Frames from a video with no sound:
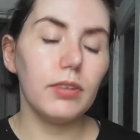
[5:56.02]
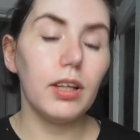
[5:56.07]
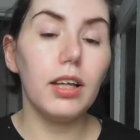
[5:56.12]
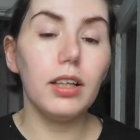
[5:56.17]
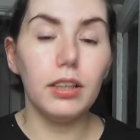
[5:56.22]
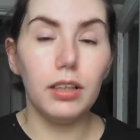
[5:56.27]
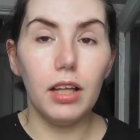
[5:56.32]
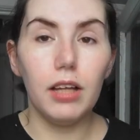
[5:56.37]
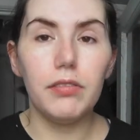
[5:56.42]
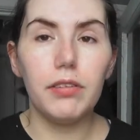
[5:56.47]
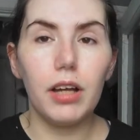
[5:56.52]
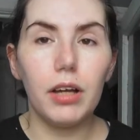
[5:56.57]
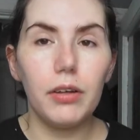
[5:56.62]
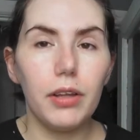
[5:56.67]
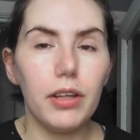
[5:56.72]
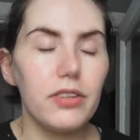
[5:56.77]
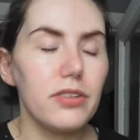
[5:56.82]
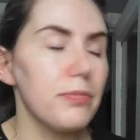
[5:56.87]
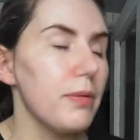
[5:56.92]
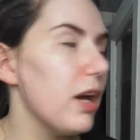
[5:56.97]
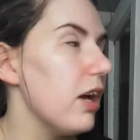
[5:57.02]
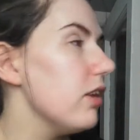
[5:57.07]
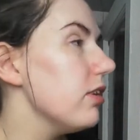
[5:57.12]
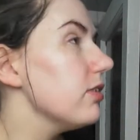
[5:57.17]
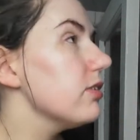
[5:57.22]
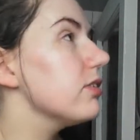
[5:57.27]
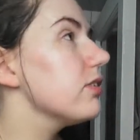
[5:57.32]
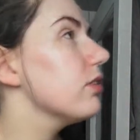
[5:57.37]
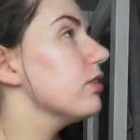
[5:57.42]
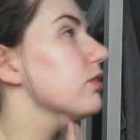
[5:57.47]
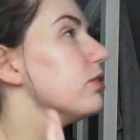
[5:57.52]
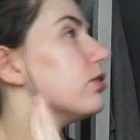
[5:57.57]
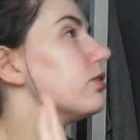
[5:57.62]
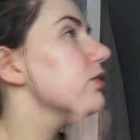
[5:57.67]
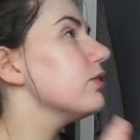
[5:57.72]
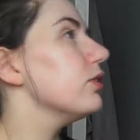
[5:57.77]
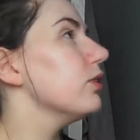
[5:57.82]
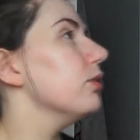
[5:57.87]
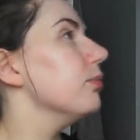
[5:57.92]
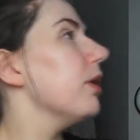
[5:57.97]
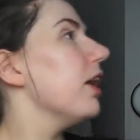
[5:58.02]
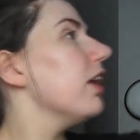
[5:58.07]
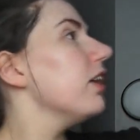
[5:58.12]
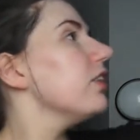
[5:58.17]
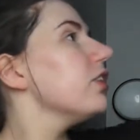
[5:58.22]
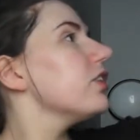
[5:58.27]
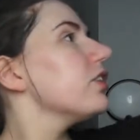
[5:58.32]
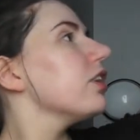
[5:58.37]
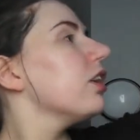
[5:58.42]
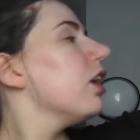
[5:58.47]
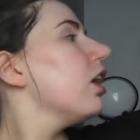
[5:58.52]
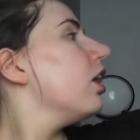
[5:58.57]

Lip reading: I love how that smells so much.